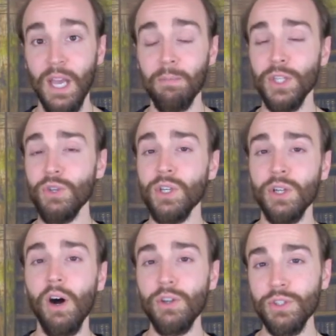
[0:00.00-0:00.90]
But you can
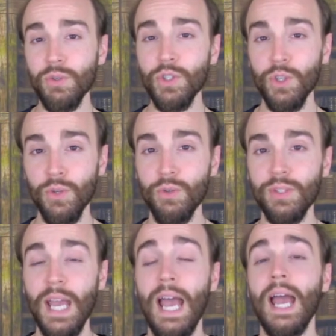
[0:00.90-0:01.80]
also
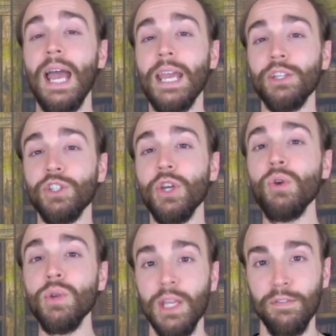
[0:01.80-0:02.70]
use a
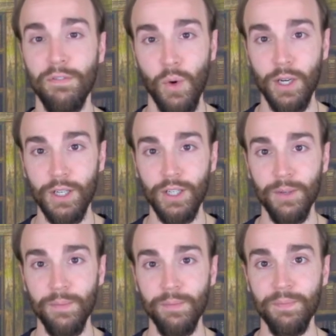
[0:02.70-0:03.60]
tuning fork.
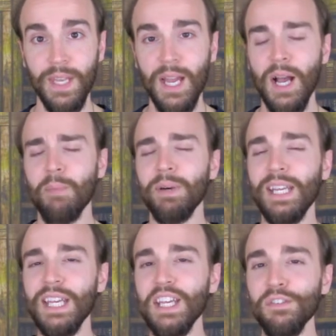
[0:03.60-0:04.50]

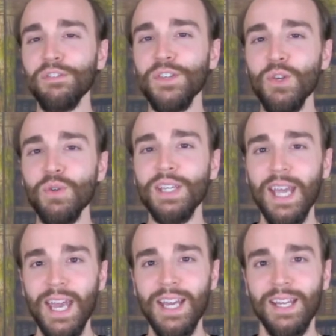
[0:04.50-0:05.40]
But if you
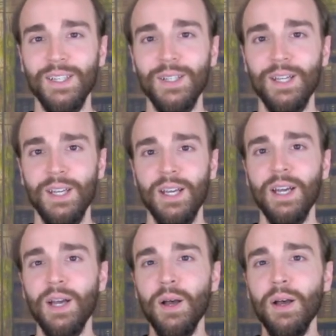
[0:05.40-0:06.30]
can,
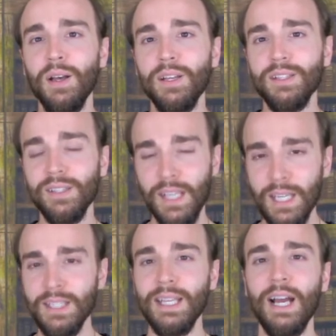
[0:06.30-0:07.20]

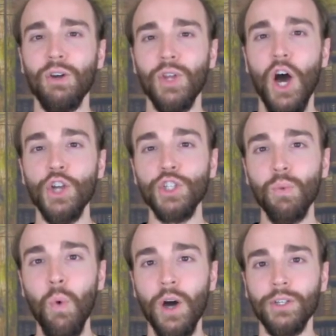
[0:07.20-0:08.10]
sink down
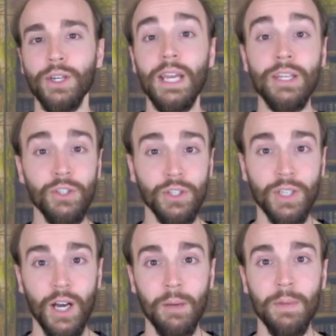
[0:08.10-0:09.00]
underwater in your
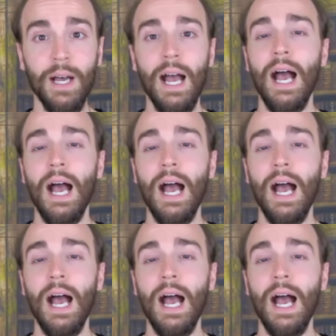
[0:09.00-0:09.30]
tub,